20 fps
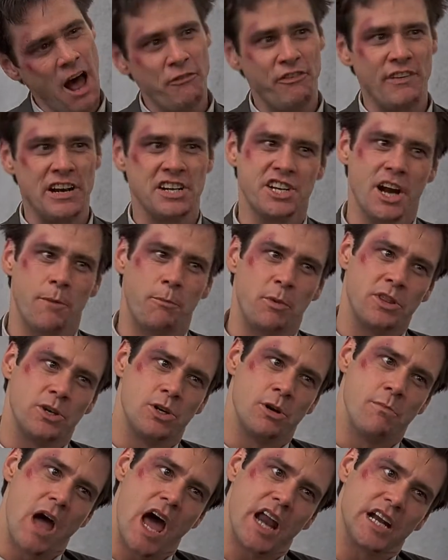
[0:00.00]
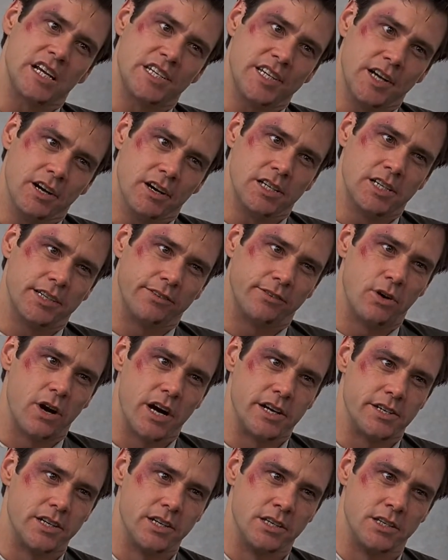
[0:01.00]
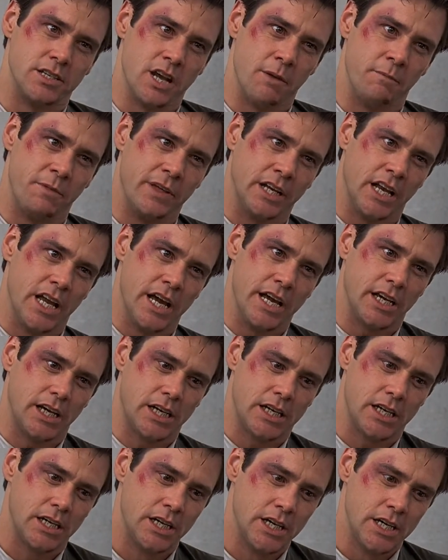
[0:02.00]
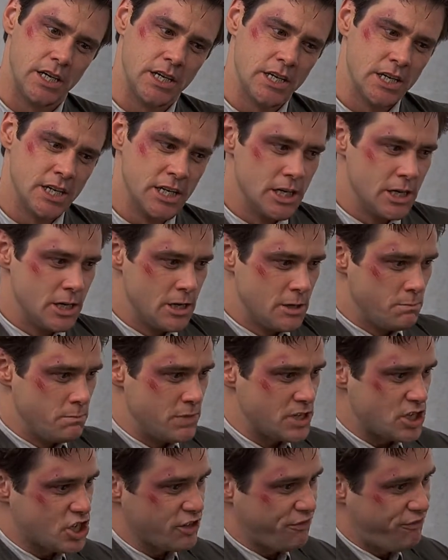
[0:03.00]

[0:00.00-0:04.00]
I'll finish up with a dramatic series of questions. Something like, Mr.